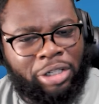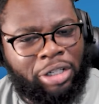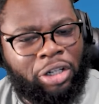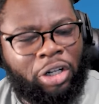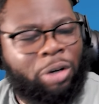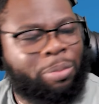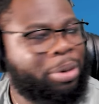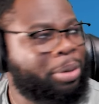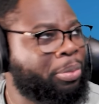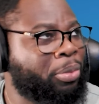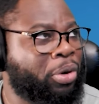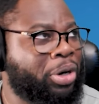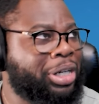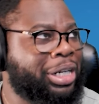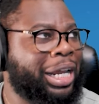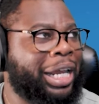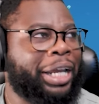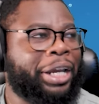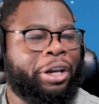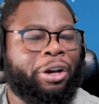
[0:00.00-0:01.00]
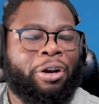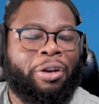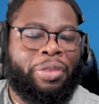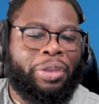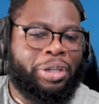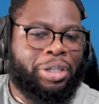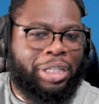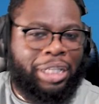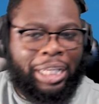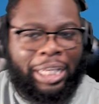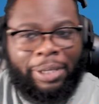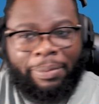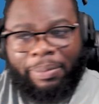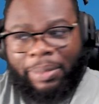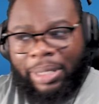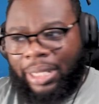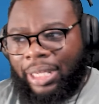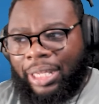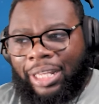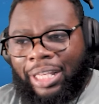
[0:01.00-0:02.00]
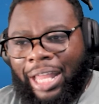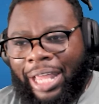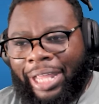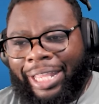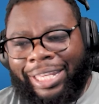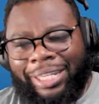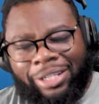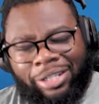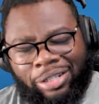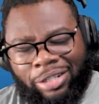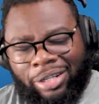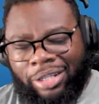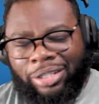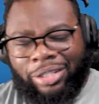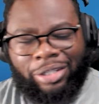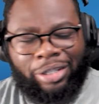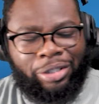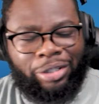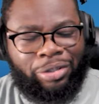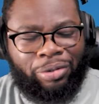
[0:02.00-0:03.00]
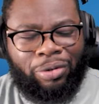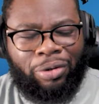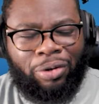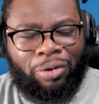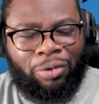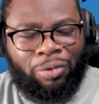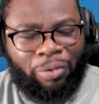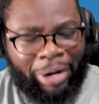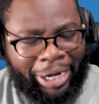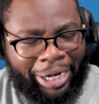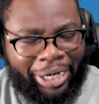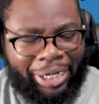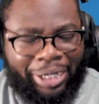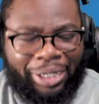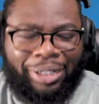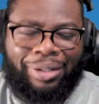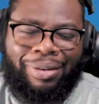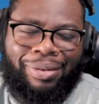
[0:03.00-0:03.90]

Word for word: a little bit more tankier in the team. Like, it's just such a great,